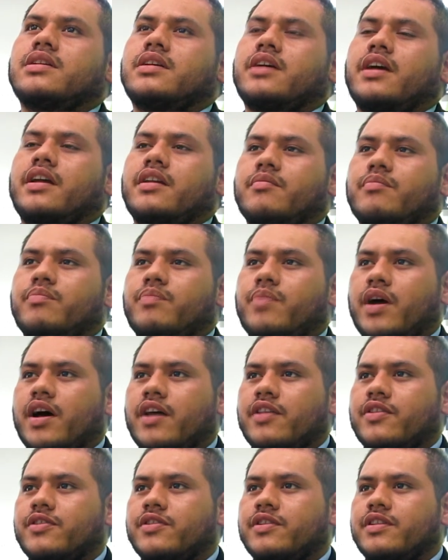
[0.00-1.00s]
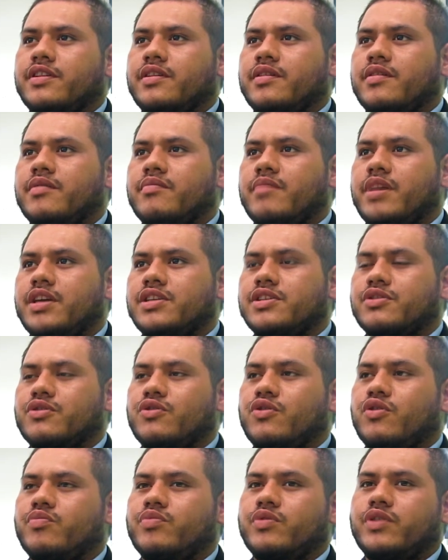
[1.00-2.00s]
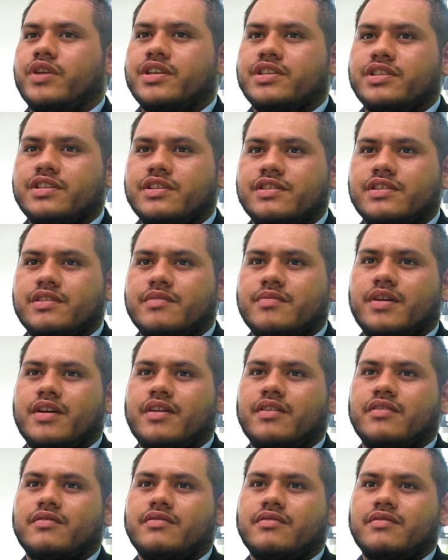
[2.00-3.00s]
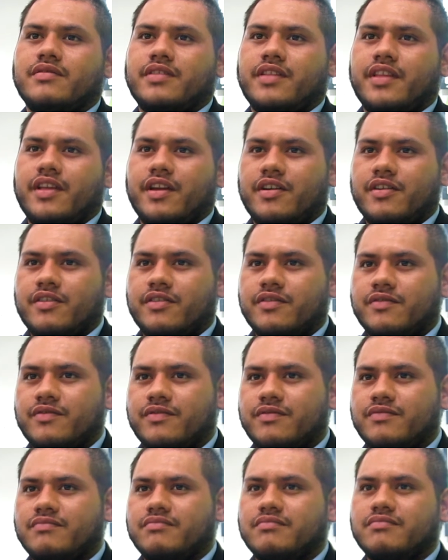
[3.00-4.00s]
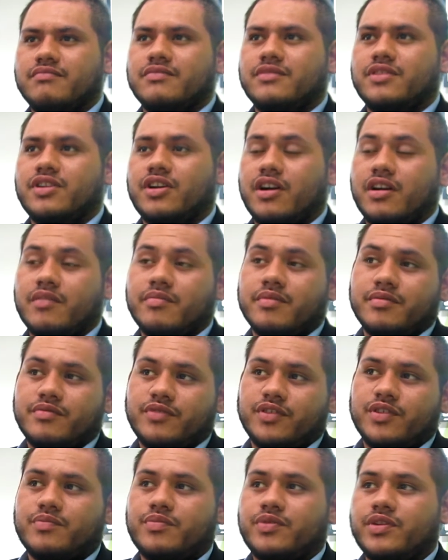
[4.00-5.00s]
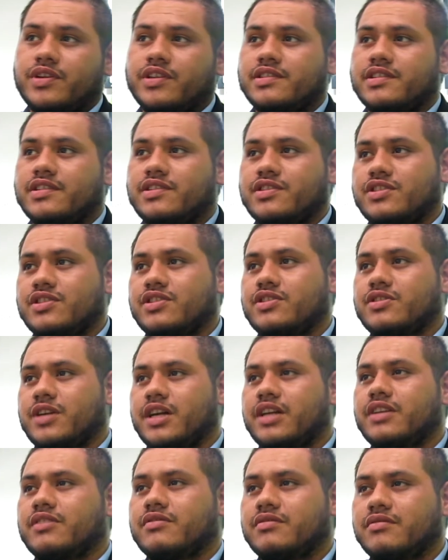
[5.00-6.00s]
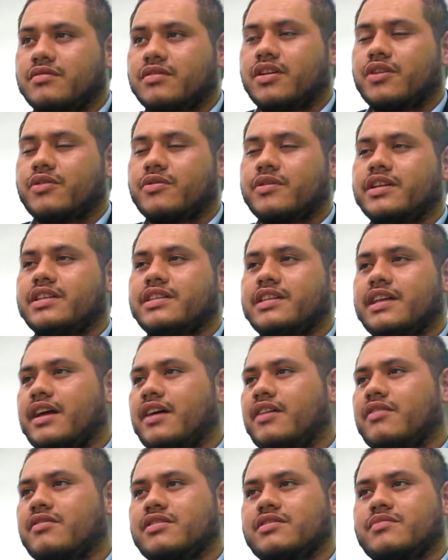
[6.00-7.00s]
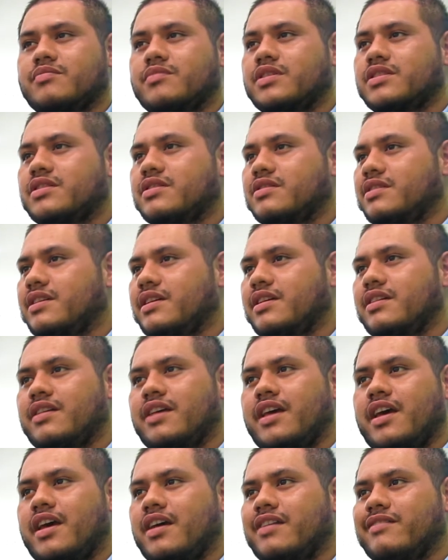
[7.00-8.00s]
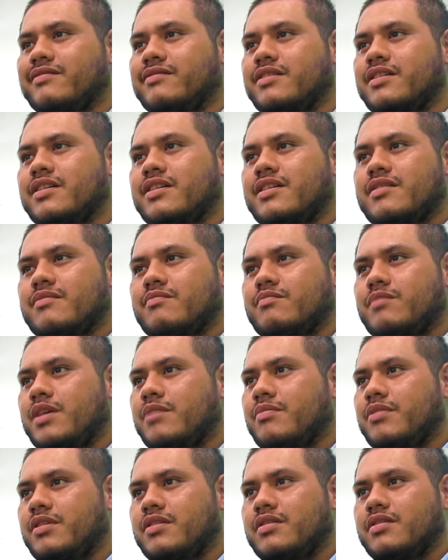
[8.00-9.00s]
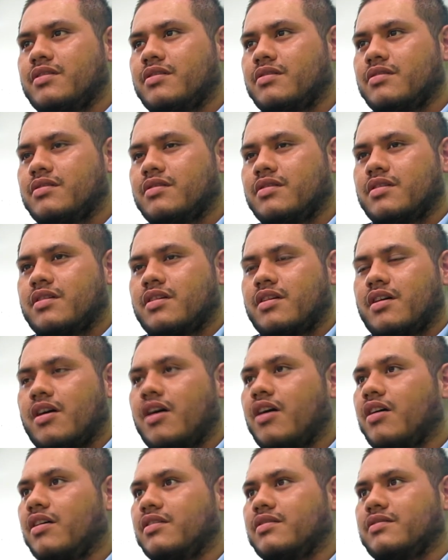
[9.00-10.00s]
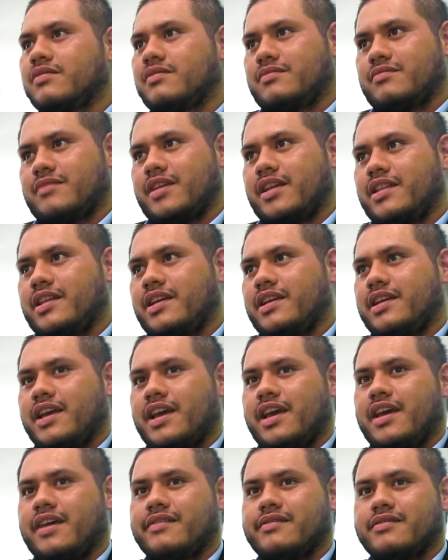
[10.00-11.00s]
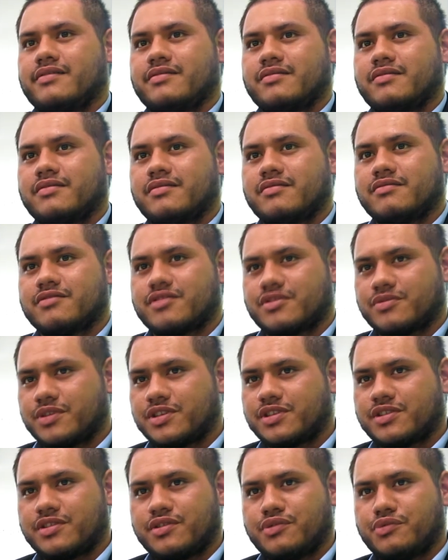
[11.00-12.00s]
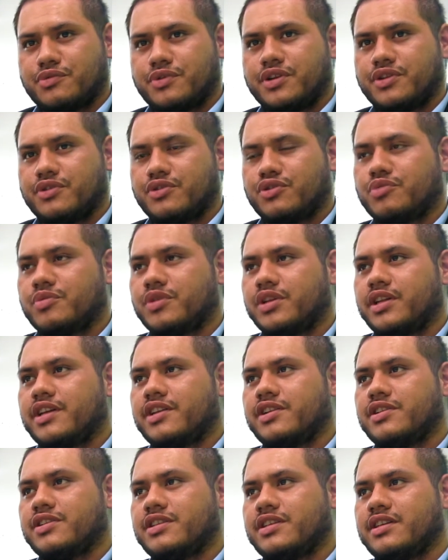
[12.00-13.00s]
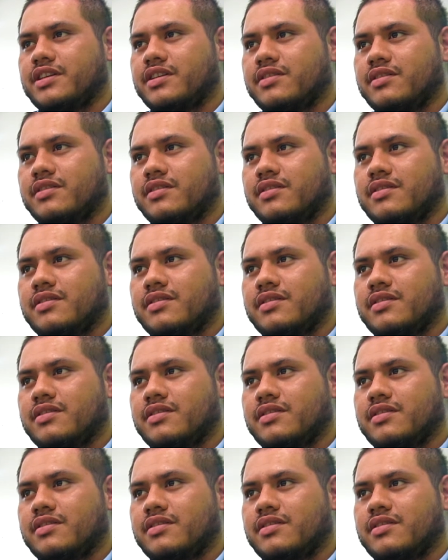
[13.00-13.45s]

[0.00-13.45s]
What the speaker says: kind of bother the major corporations about their carbon footprints and just try to lower it down as much as they can, maybe all that they can. Switch to renewable energy,